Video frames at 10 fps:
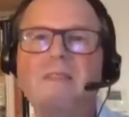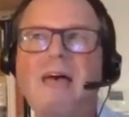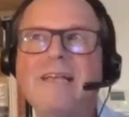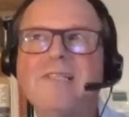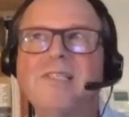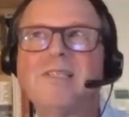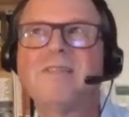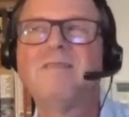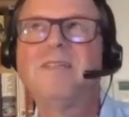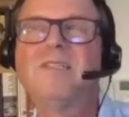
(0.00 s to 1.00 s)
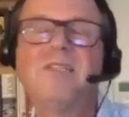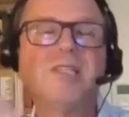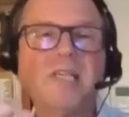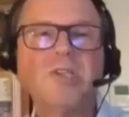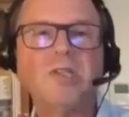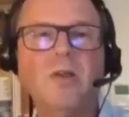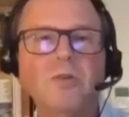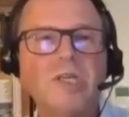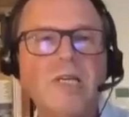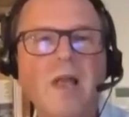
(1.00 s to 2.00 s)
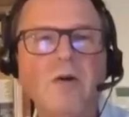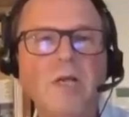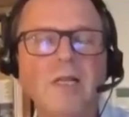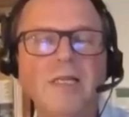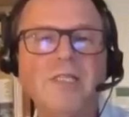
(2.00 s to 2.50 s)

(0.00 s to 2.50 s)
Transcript: that's decision logic locally.